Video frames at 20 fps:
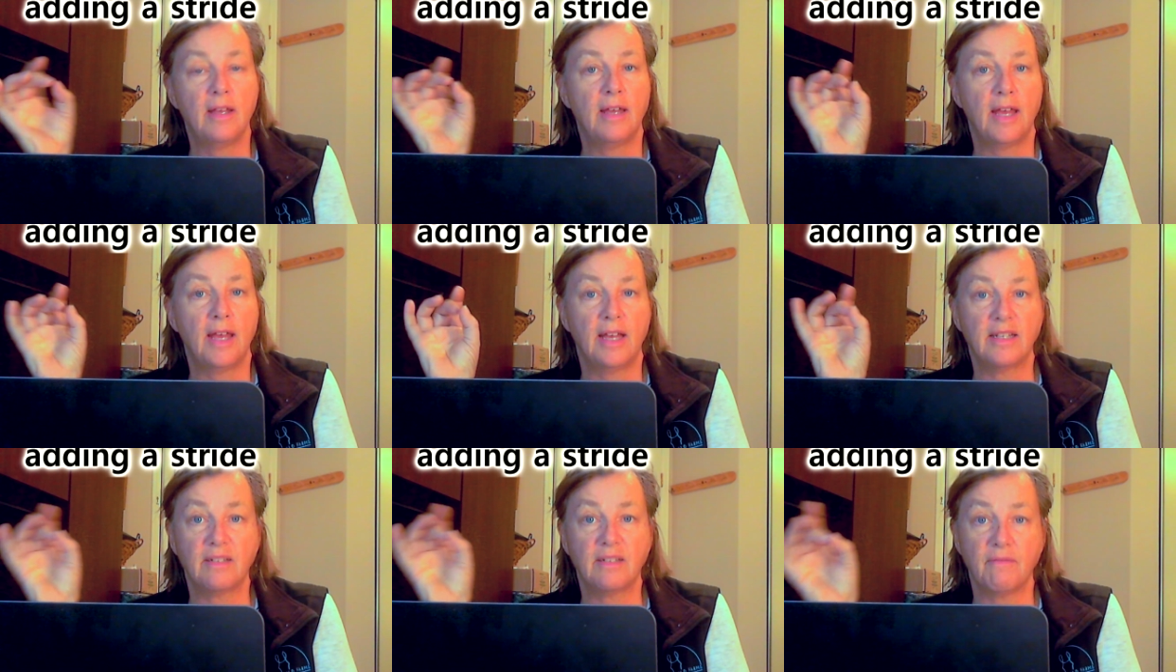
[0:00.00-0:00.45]

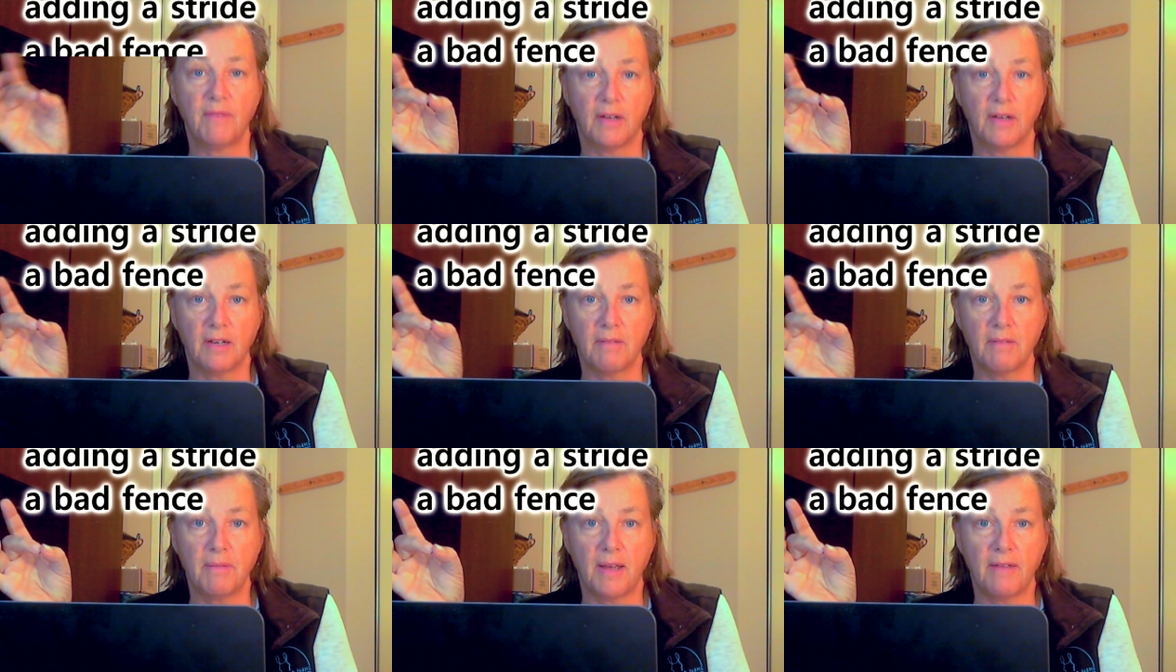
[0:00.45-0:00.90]
has a
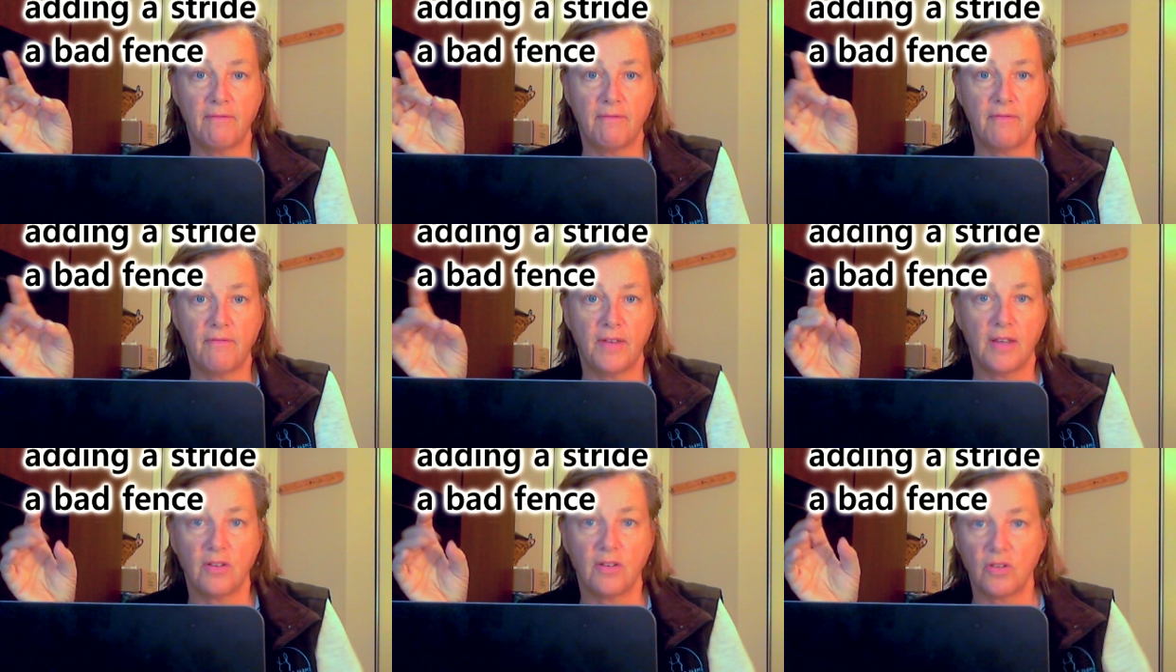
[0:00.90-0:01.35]
very bad
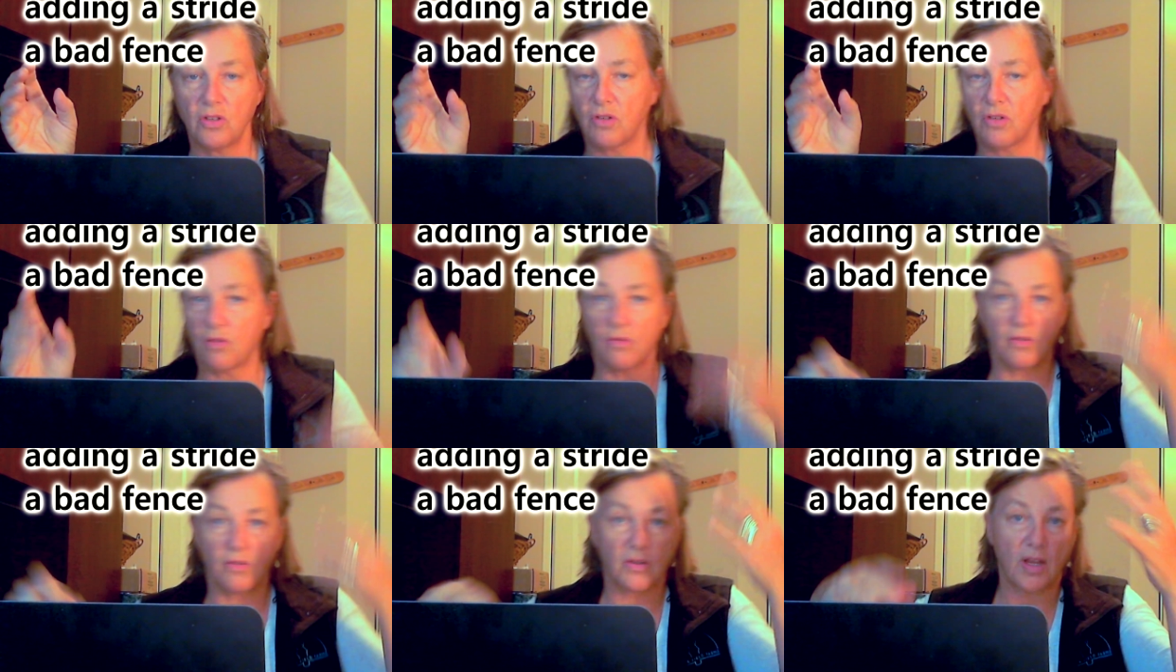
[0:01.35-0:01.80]
fence, you
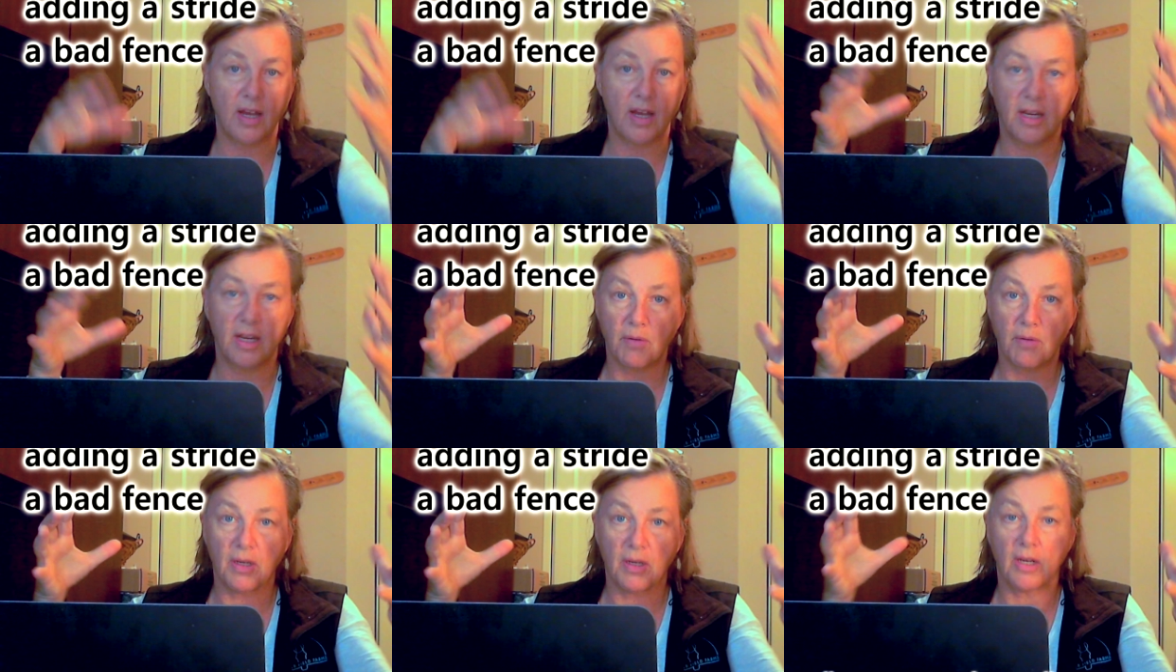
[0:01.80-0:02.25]
know, the
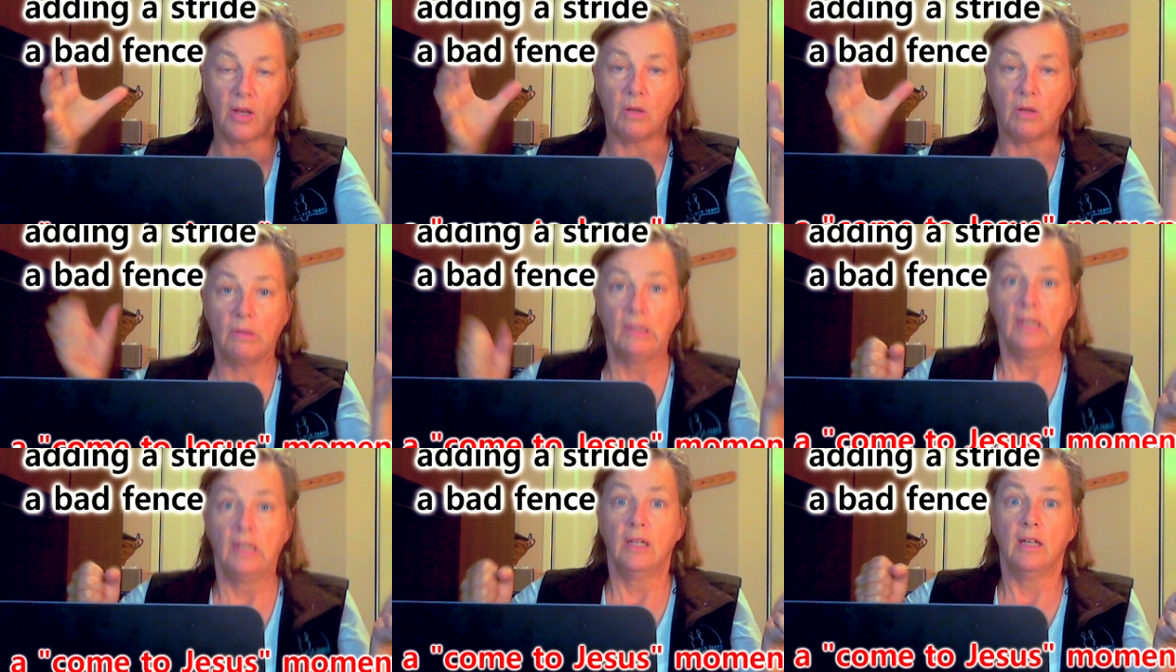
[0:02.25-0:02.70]
kind where you go,
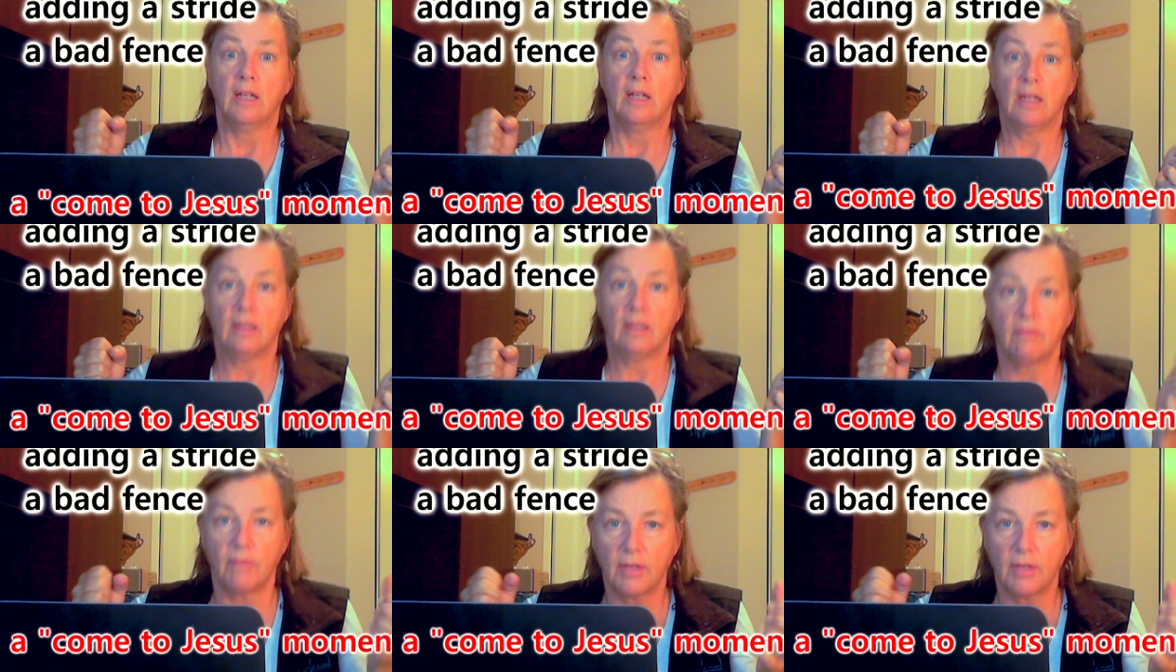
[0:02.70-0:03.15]

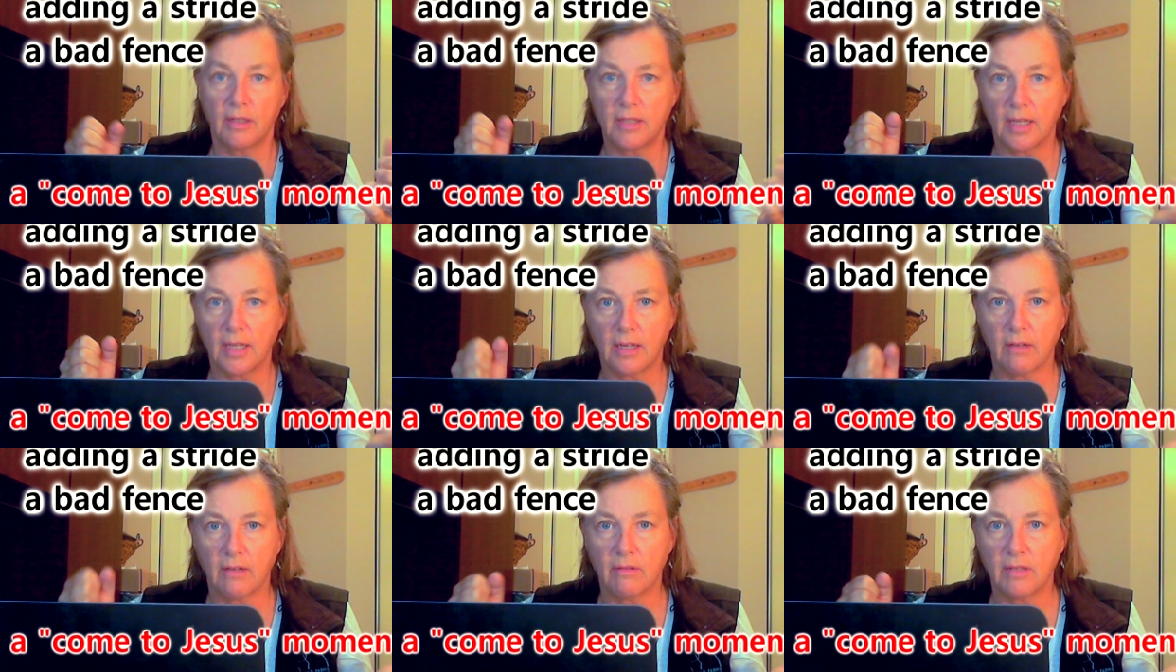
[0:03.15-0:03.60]
where you
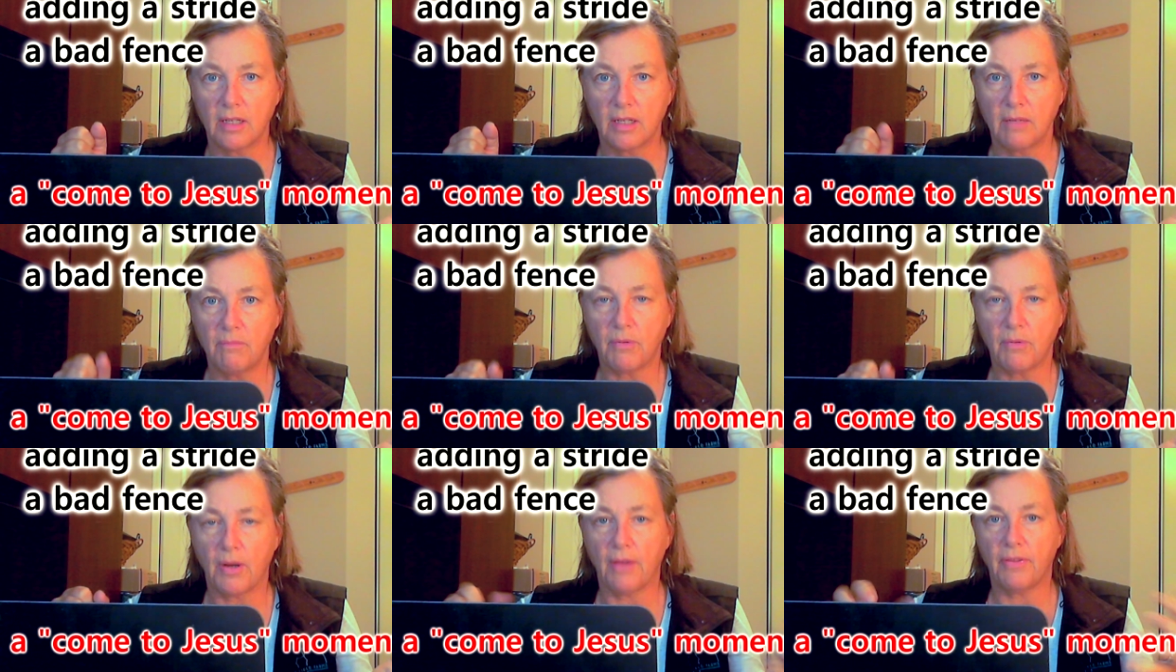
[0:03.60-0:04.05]
take your
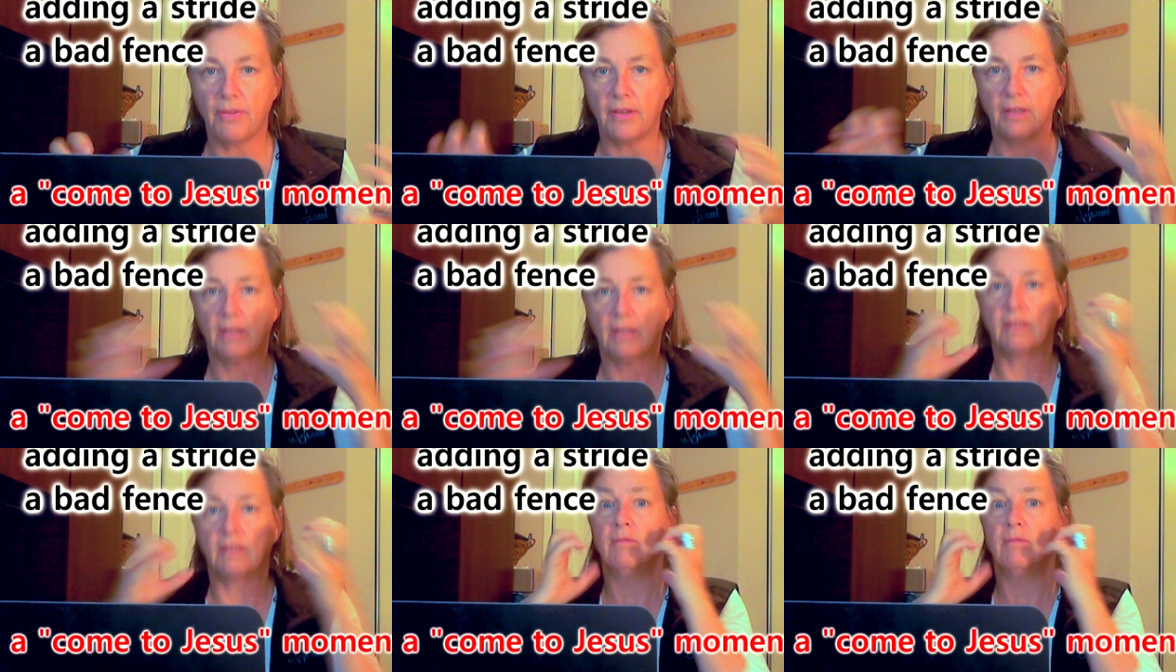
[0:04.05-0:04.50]
deep breath
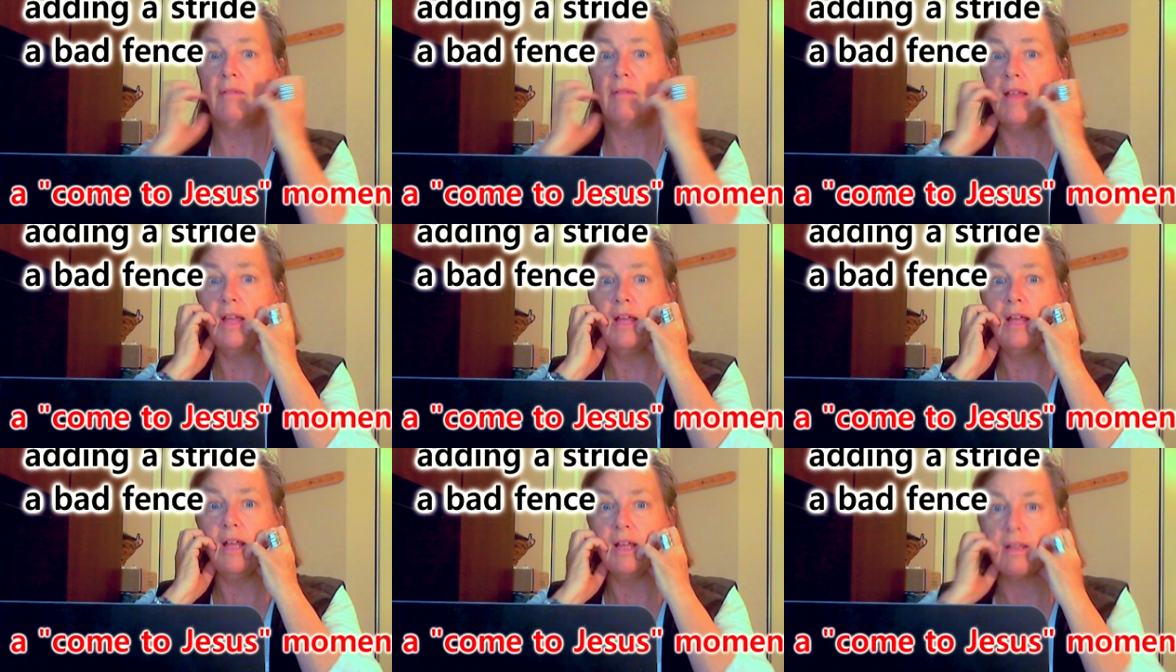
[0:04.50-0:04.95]
and you go,
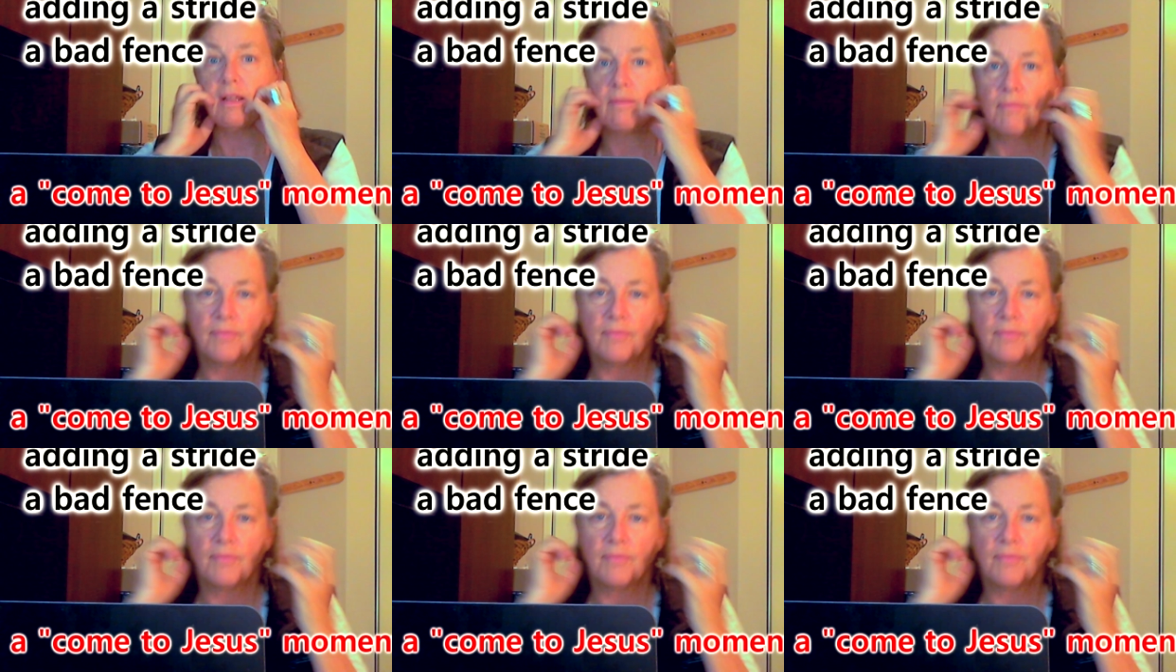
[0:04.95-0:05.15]
ah,